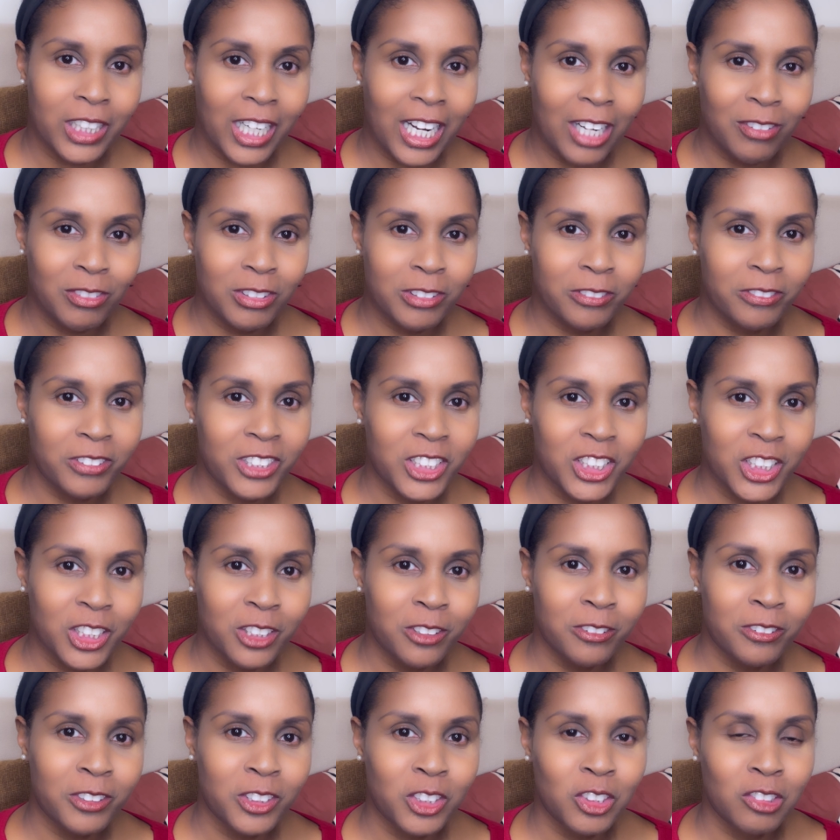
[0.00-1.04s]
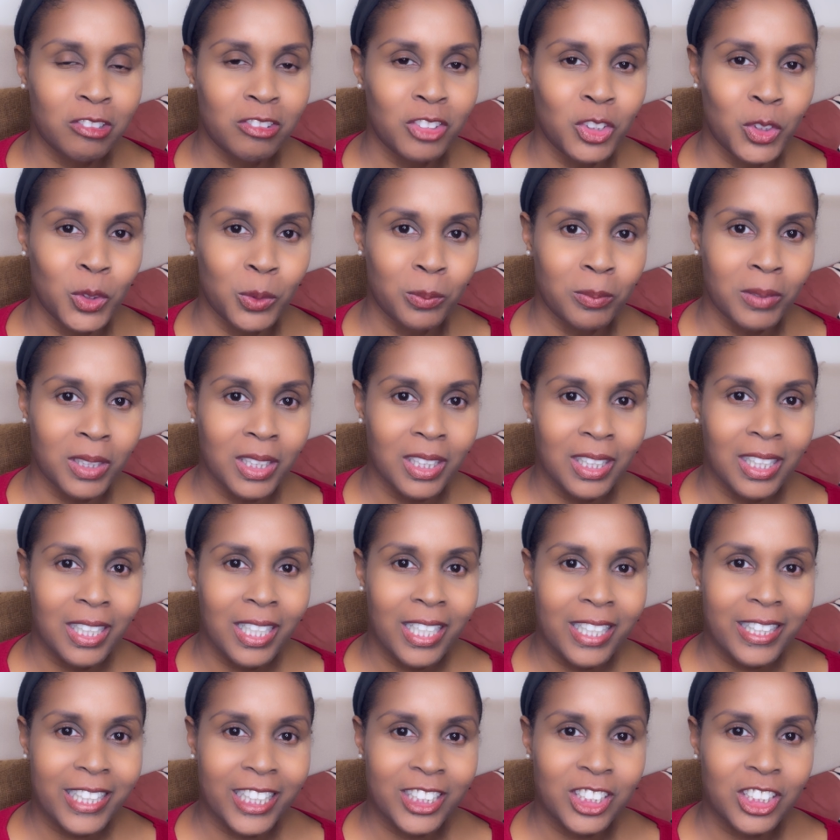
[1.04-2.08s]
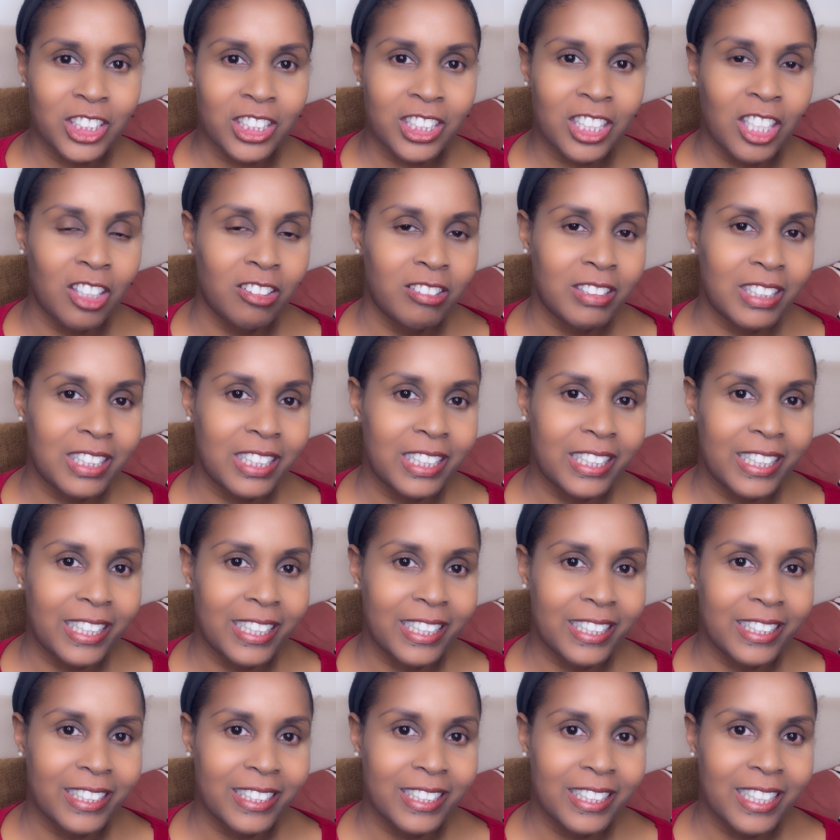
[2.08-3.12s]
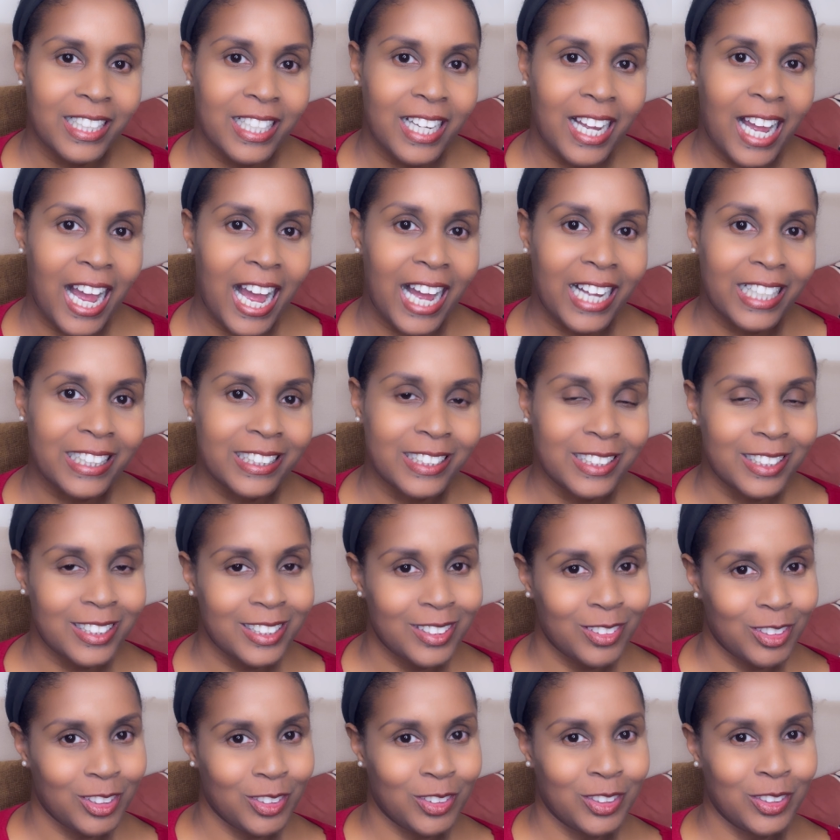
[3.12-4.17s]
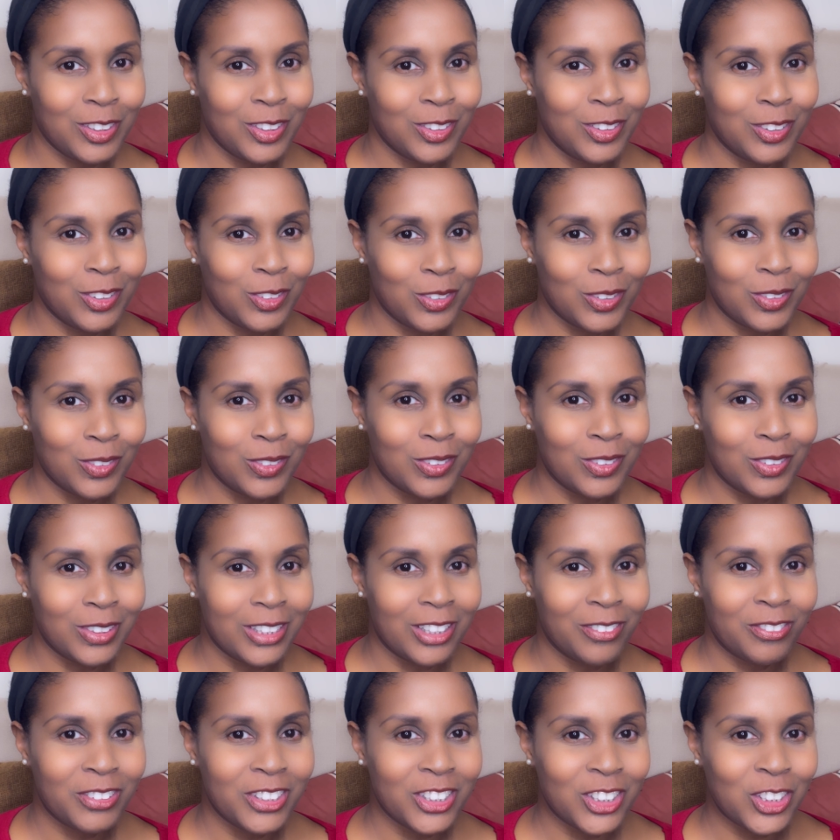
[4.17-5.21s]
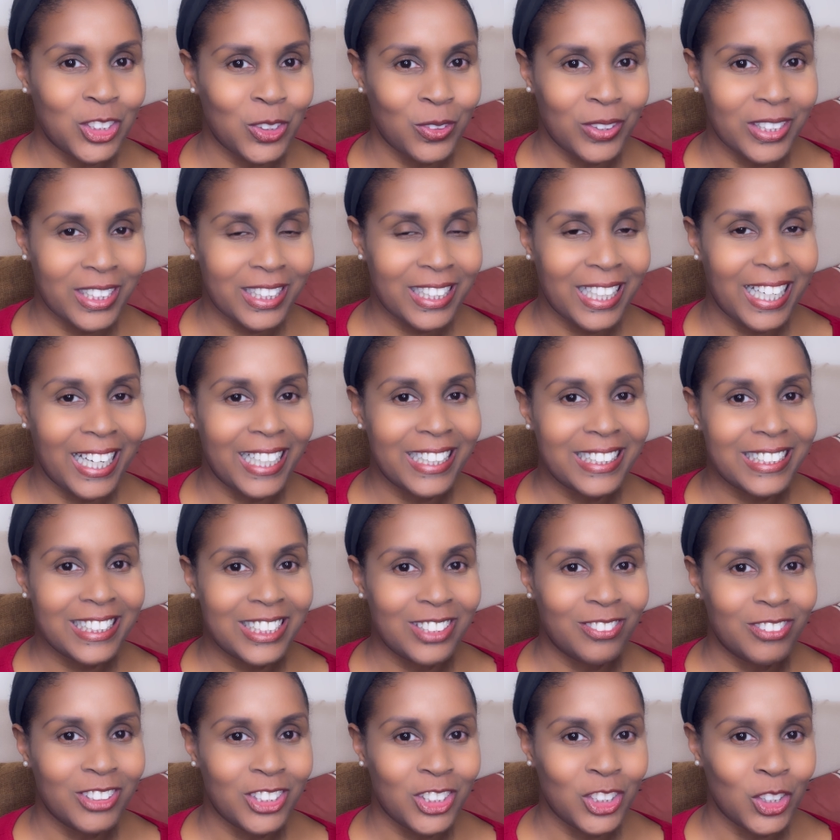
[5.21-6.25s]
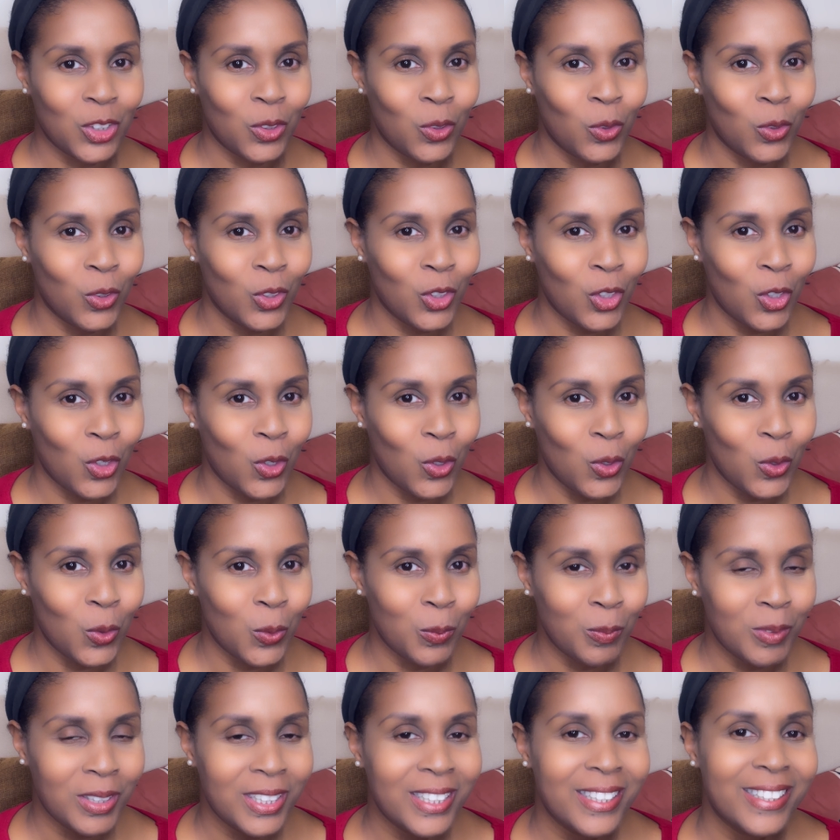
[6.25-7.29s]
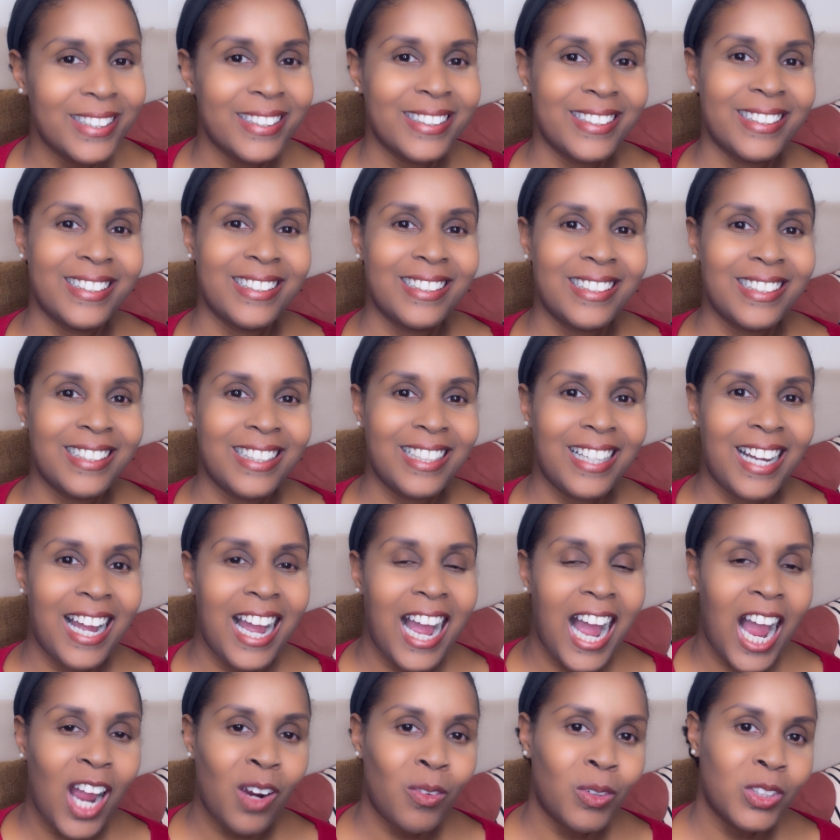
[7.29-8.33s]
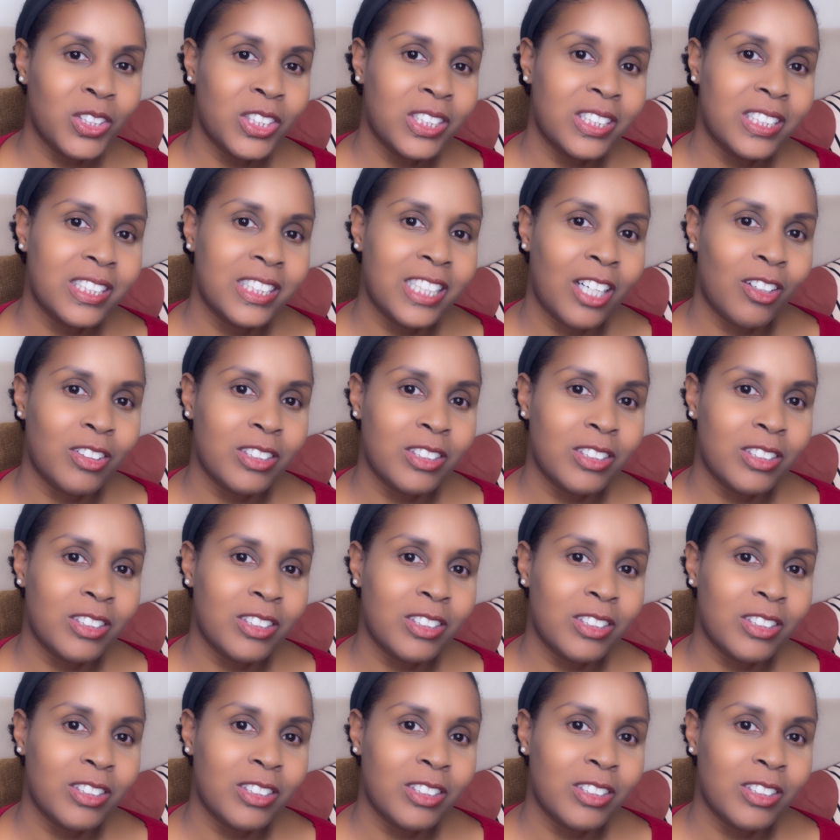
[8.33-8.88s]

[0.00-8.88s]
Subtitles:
have a vision for the room that you're currently in, and if you're so inclined, even your whole home, I want you to now